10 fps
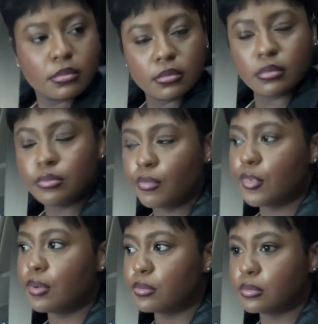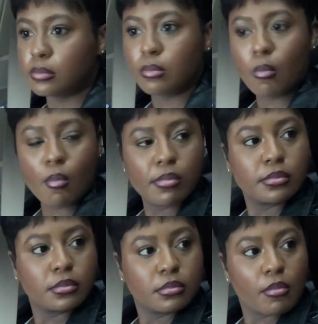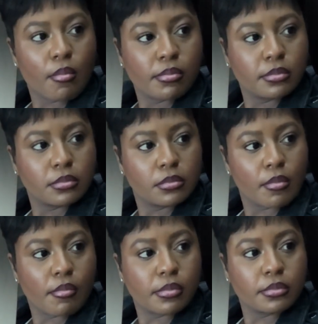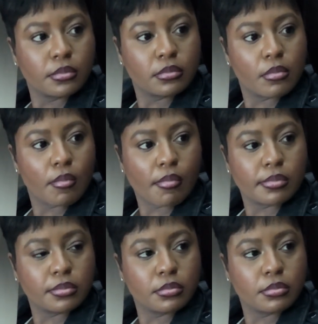that starts to make me look at her as like,